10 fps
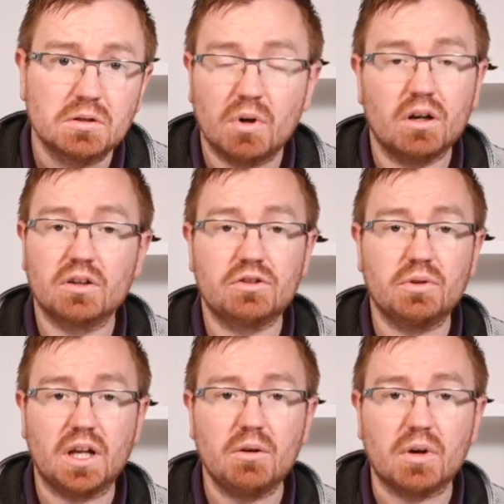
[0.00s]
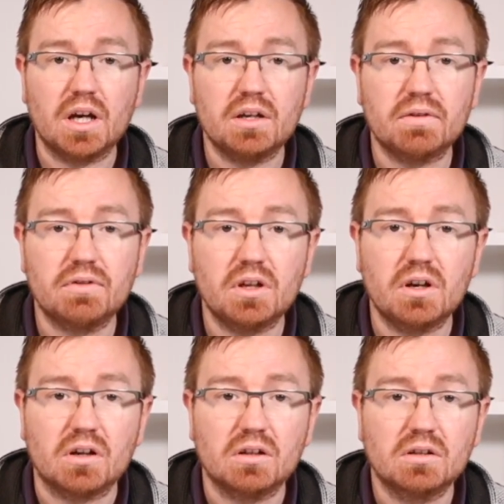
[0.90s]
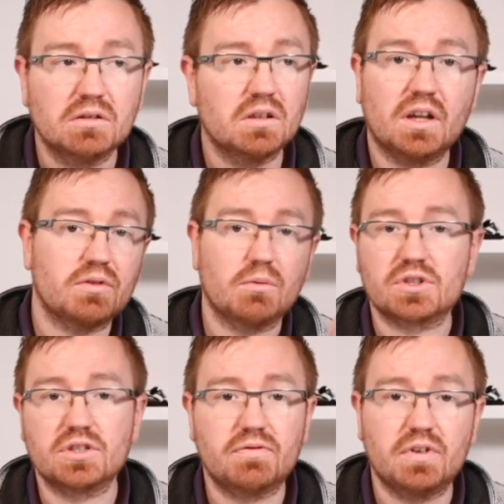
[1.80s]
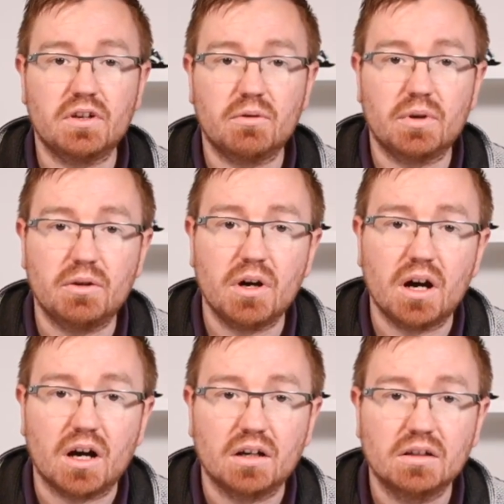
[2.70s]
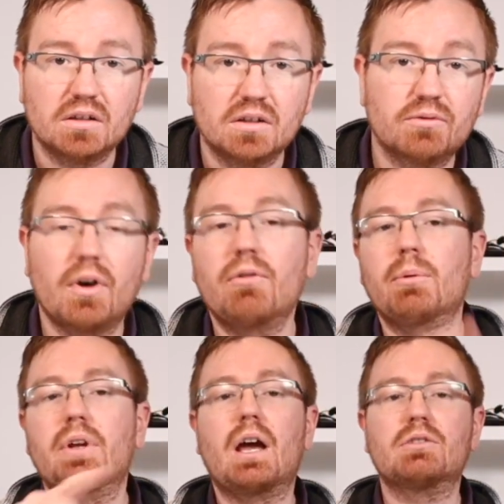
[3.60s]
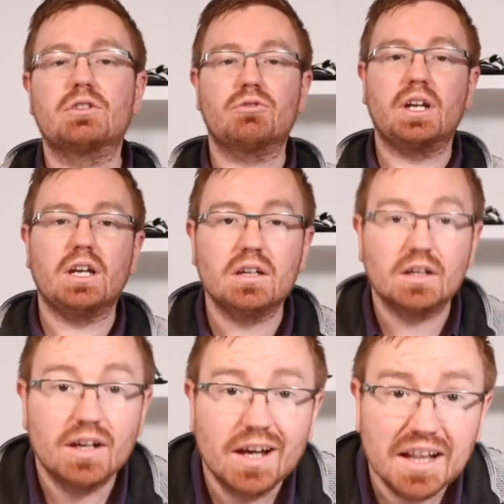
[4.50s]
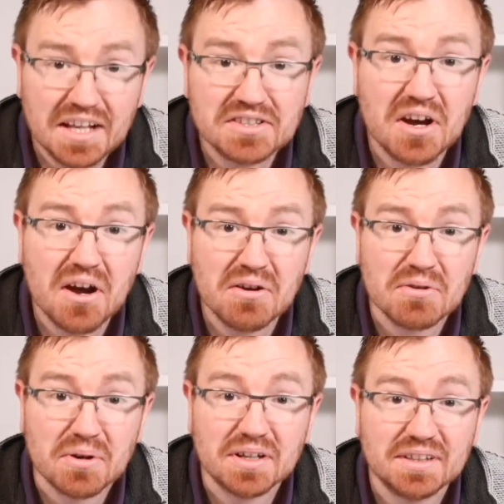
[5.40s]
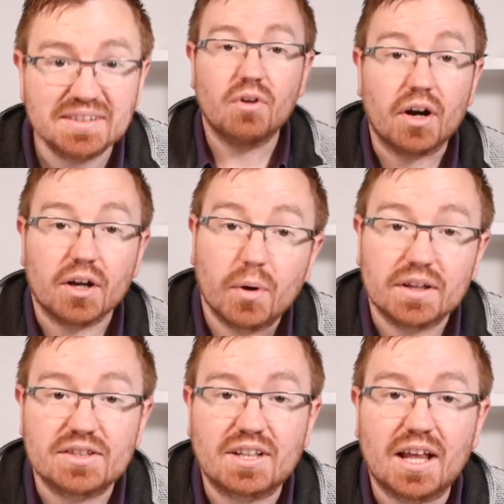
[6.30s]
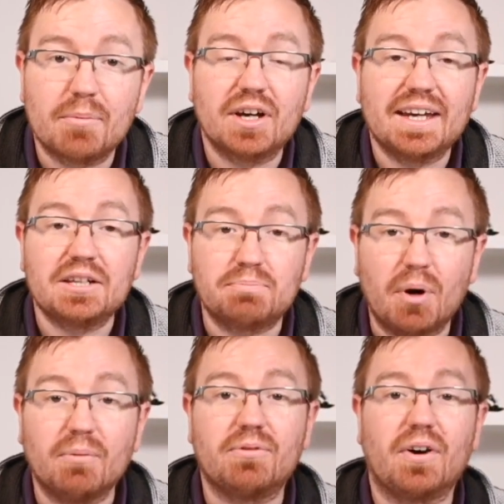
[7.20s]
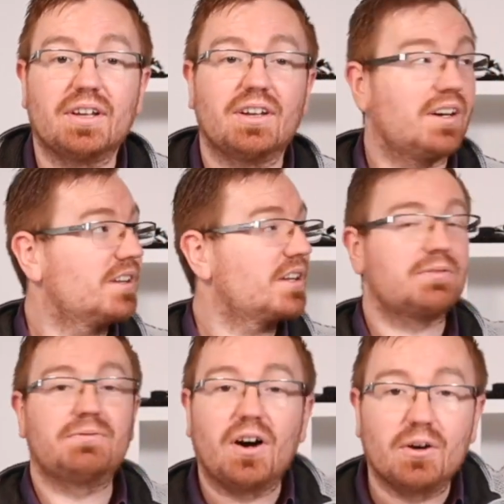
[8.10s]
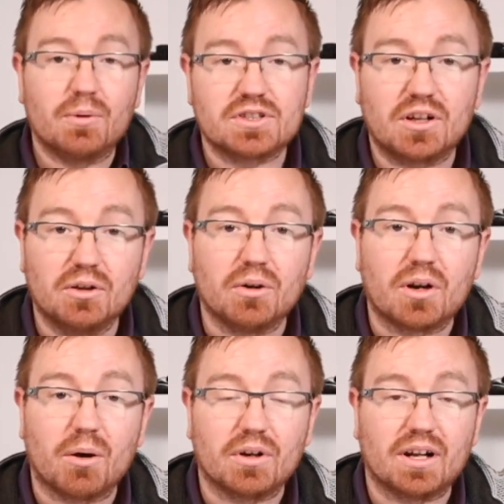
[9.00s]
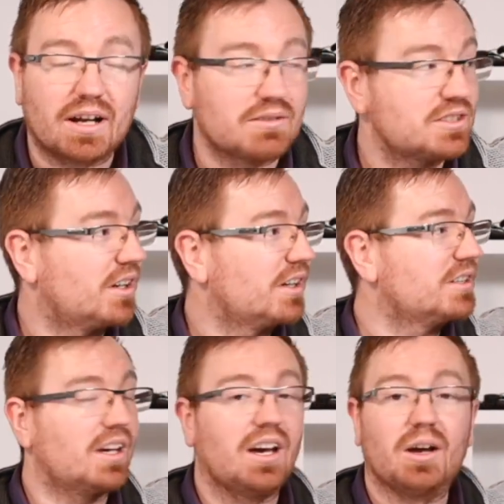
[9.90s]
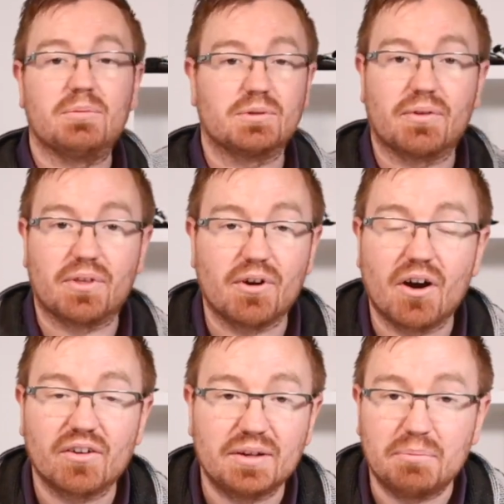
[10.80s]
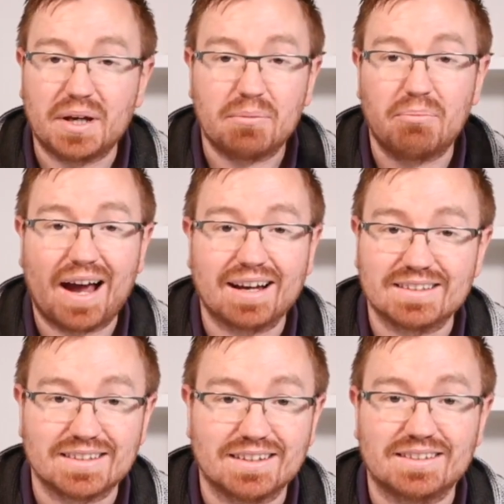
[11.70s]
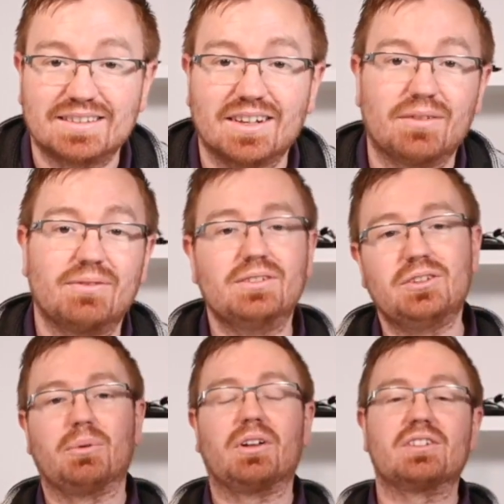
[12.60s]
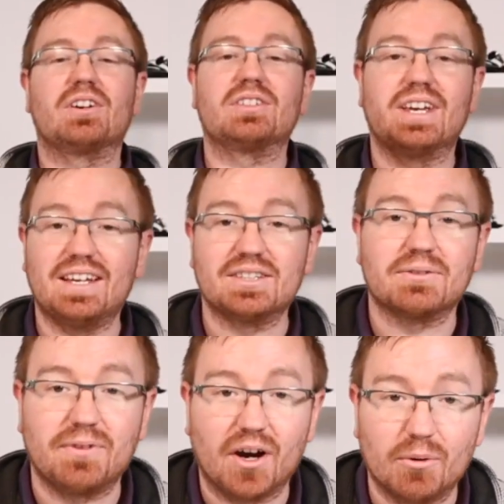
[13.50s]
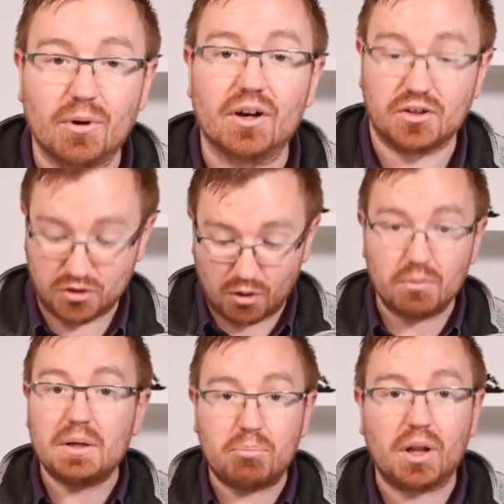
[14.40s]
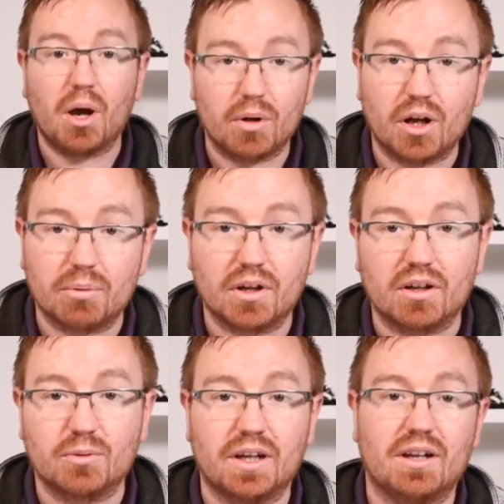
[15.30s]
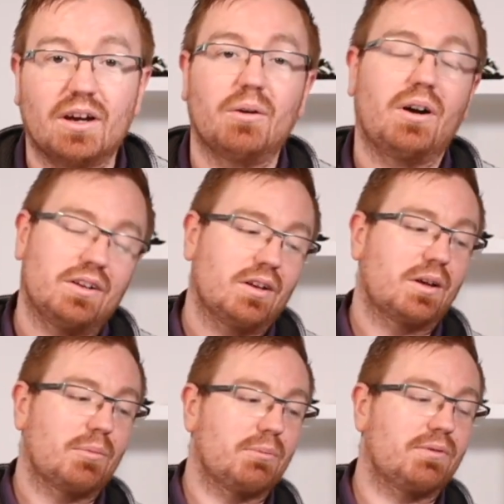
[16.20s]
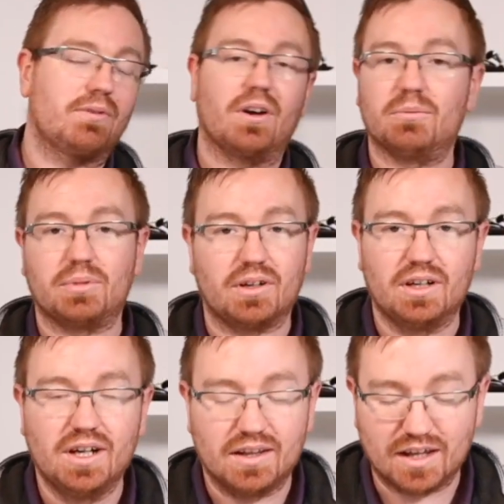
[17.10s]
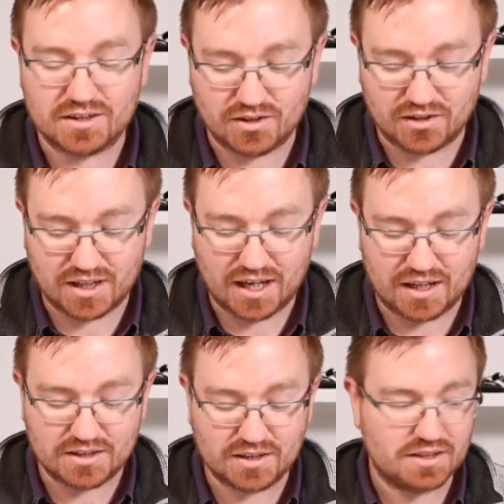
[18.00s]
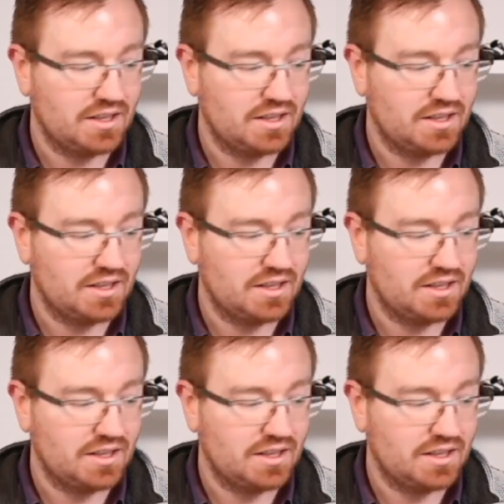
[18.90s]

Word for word: Well I'm going to do it anyway even if you're not. You'll have to watch this video when you are. For everybody else who's ready, let's go! Right, quick disclaimer, it is bonfire night. There's fireworks galore going on outside. Um, so if there are any big bangs and stuff, I do apologise. It is a firework, not me blowing up an Arduino. I know that might be fun, but that's not the case.